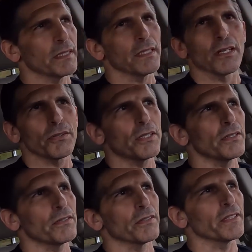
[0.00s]
you know,
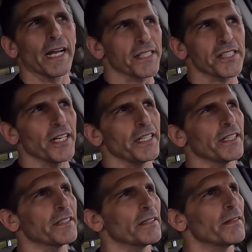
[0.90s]
they're not
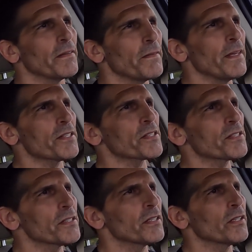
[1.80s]
exciting.
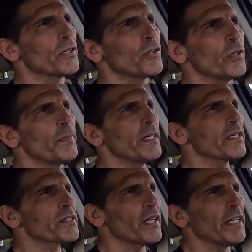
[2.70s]
This could be
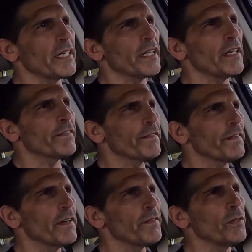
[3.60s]
exciting
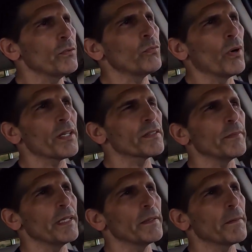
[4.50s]
if you want it to
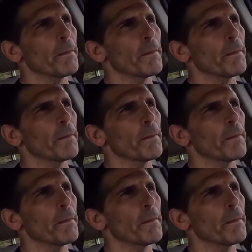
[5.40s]
be.